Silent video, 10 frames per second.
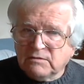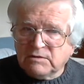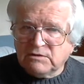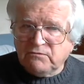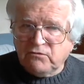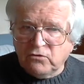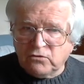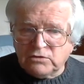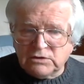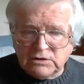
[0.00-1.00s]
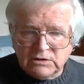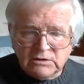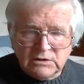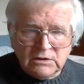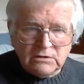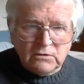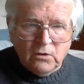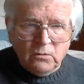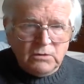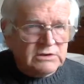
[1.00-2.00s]
There's a flute.
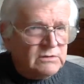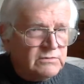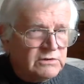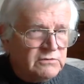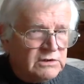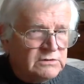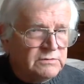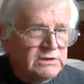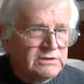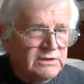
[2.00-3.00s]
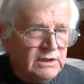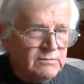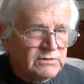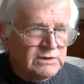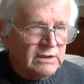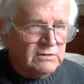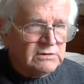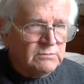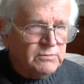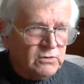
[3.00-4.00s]
Always comes across with the same sound.
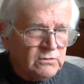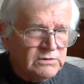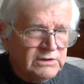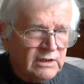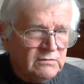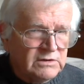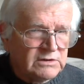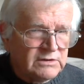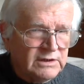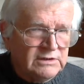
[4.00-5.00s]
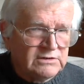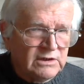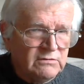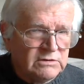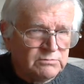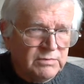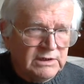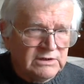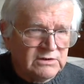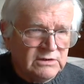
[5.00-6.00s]
It's a pure sound, it's a nice sound, it's
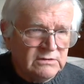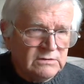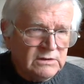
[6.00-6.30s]
pleasing.